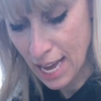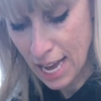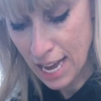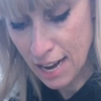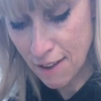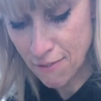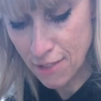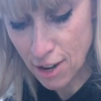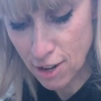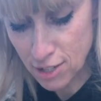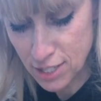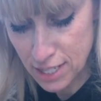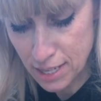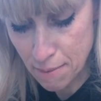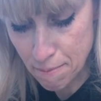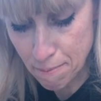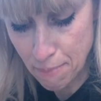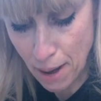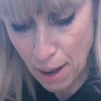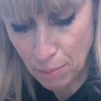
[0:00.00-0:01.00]
And if there's
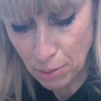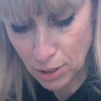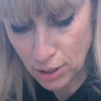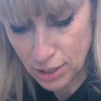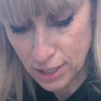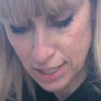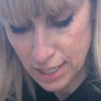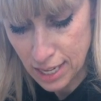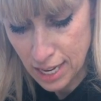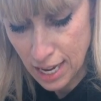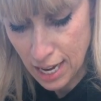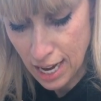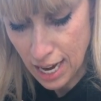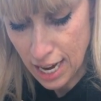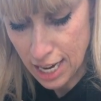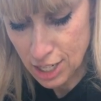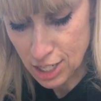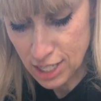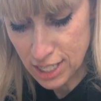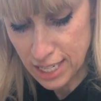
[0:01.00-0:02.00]
some bubbles, I
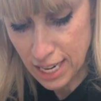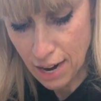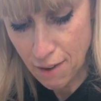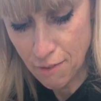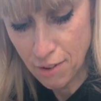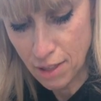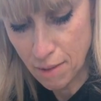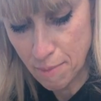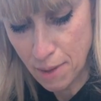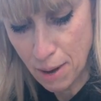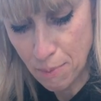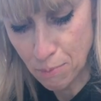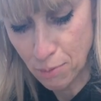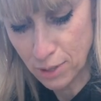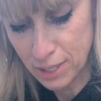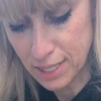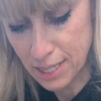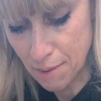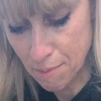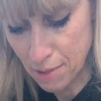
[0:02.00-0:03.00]
just cover them up with
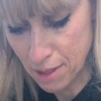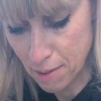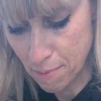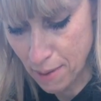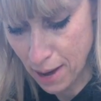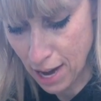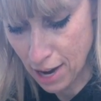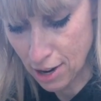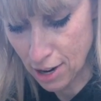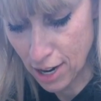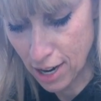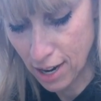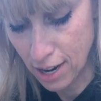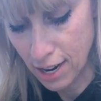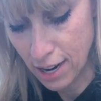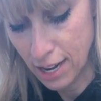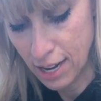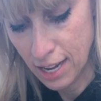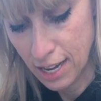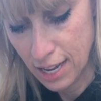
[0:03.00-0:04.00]
some of the batter
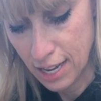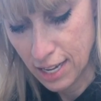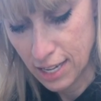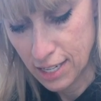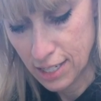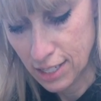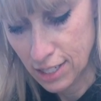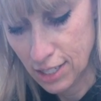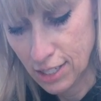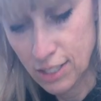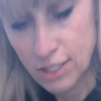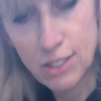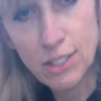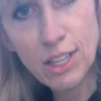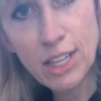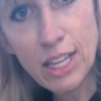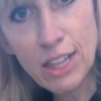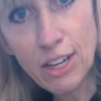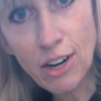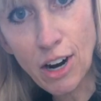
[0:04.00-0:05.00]
so
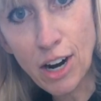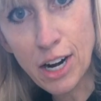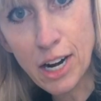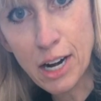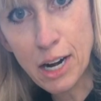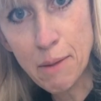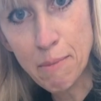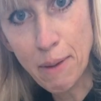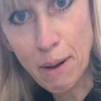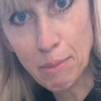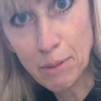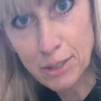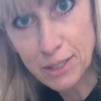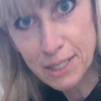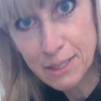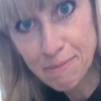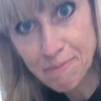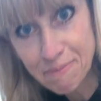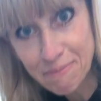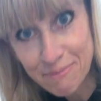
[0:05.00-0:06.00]
that there aren't any
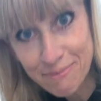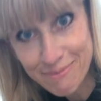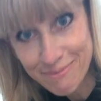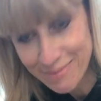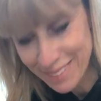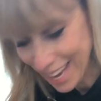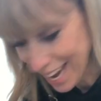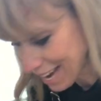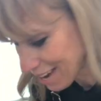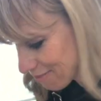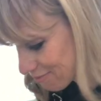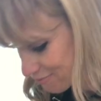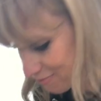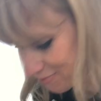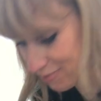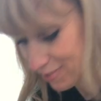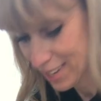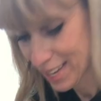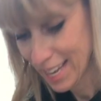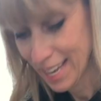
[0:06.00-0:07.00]
bubbles, okay?
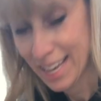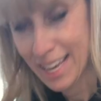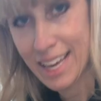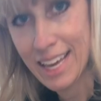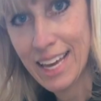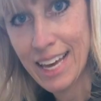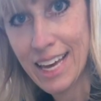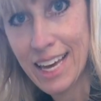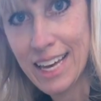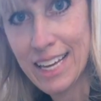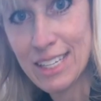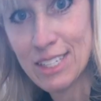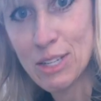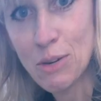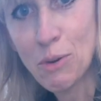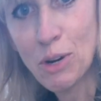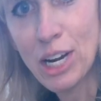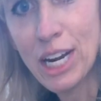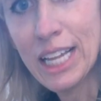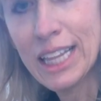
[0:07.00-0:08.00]
So we're gonna